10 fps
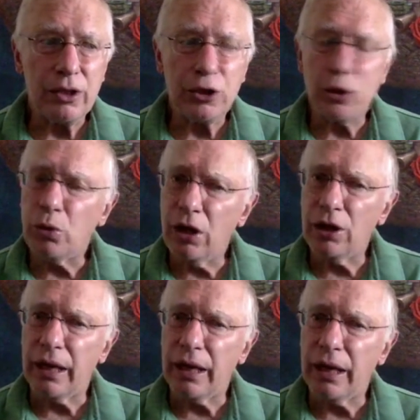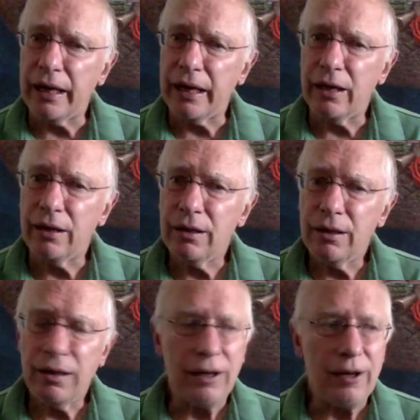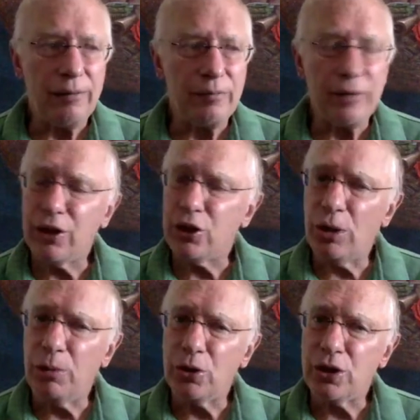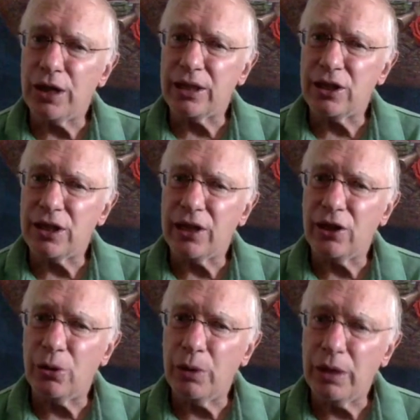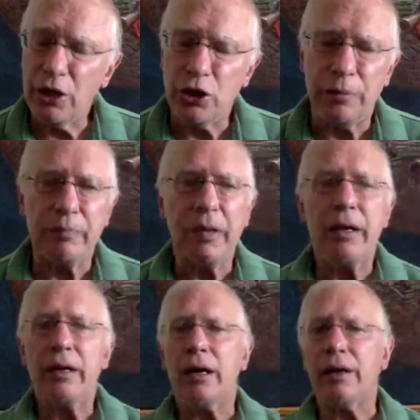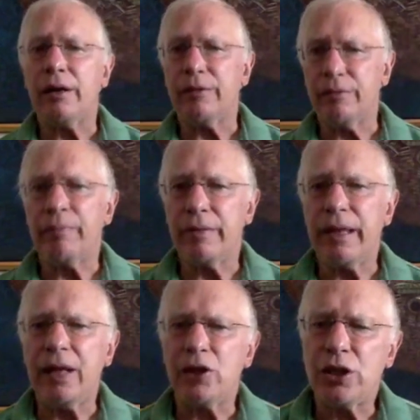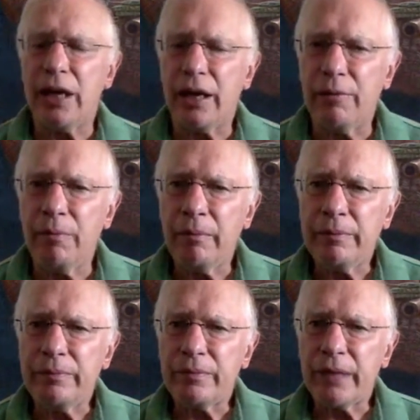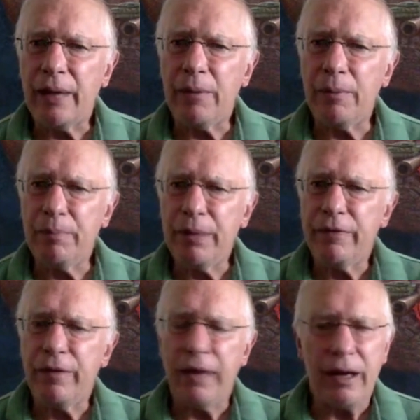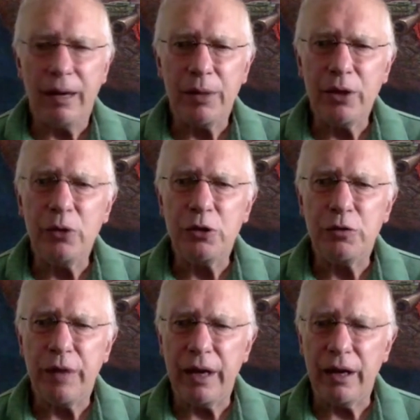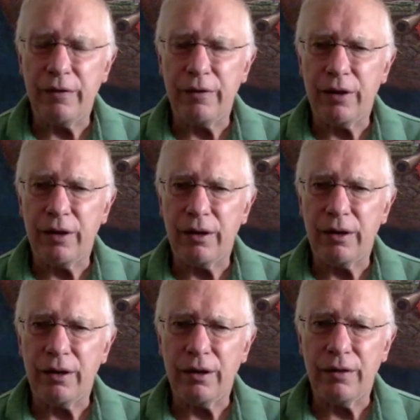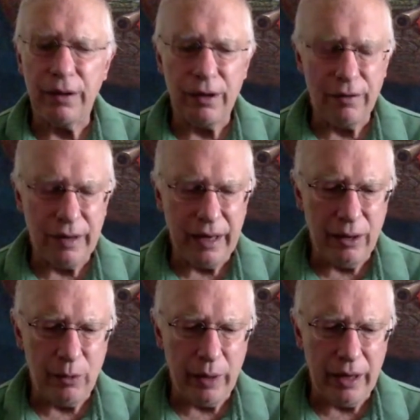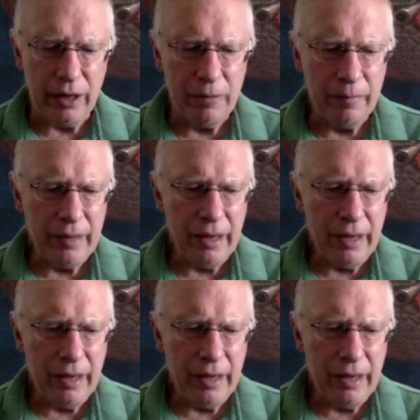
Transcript: so cult-like that it's almost like a secular religion. That said, I'm a big fan. I'm a huge fan of Ayn Rand.